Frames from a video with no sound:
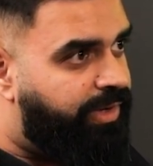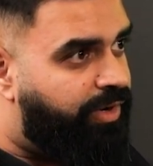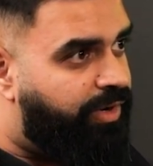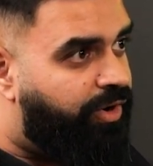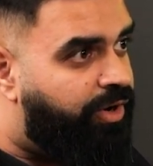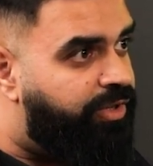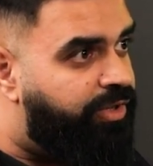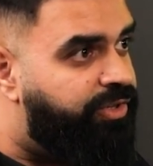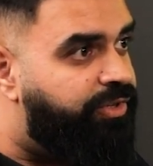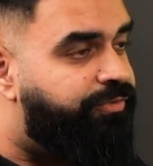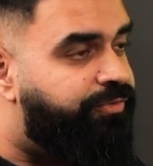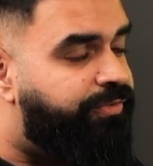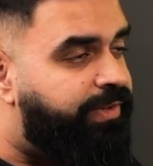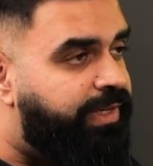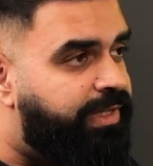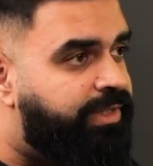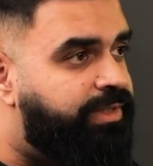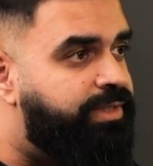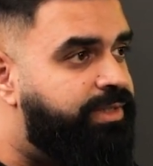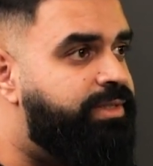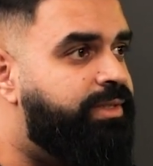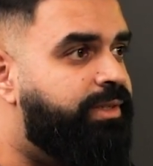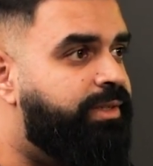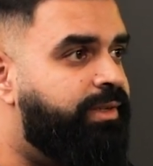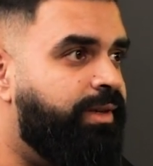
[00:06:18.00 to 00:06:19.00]
on their
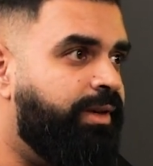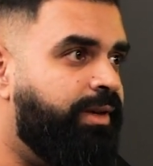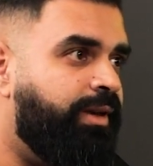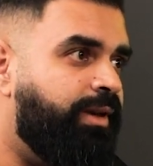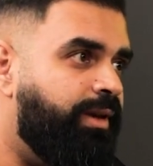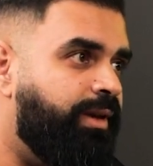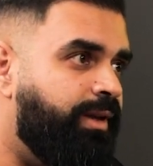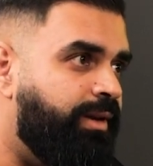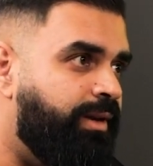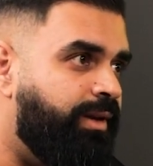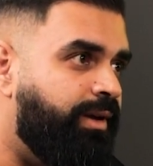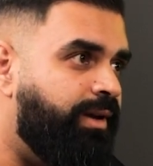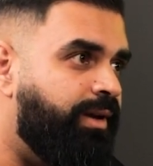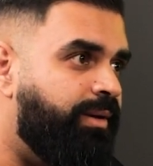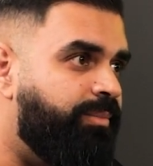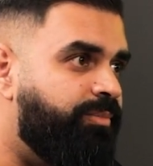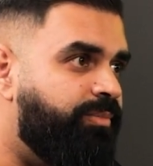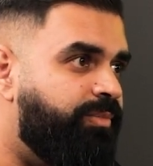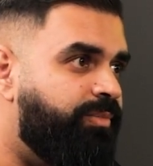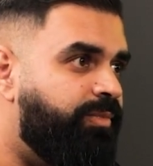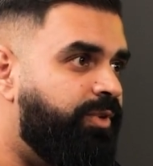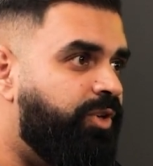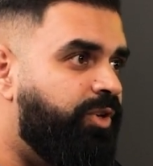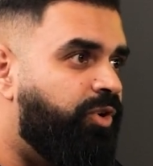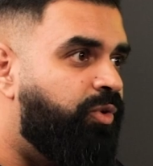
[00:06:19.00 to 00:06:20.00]
feeds in a
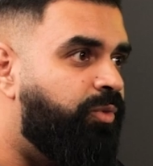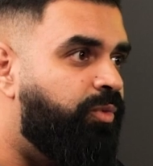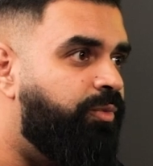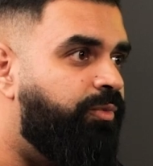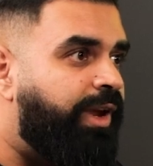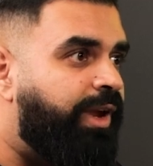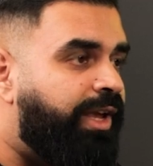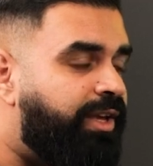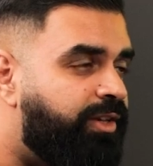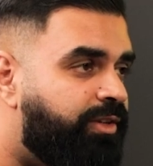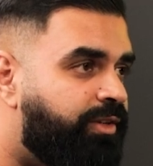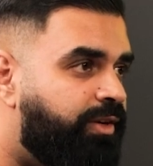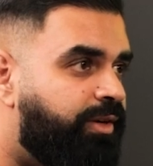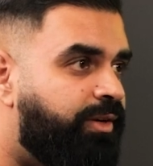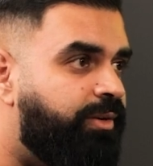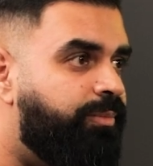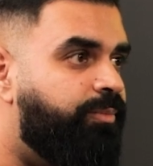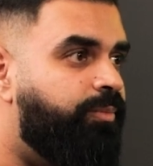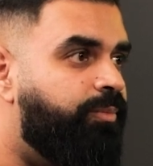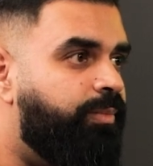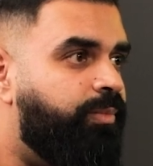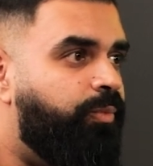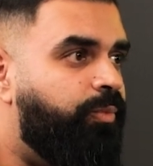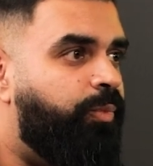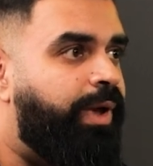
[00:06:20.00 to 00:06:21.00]

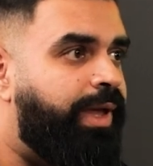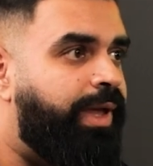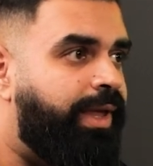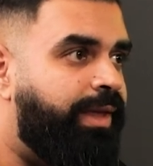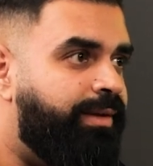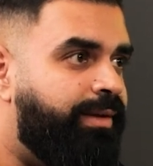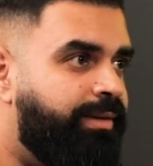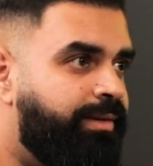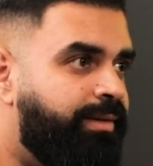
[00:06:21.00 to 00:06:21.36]
regular way.